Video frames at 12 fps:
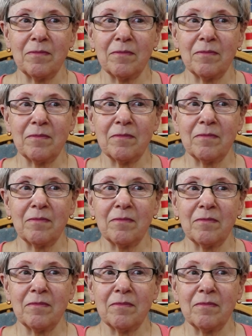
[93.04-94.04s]

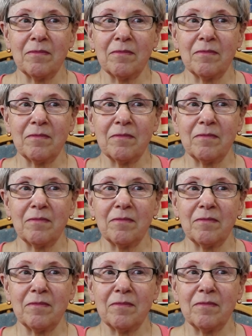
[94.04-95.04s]

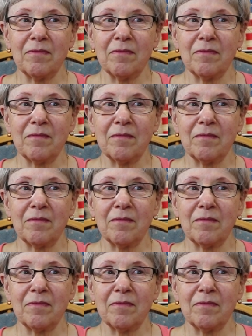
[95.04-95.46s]
Nobody speaks.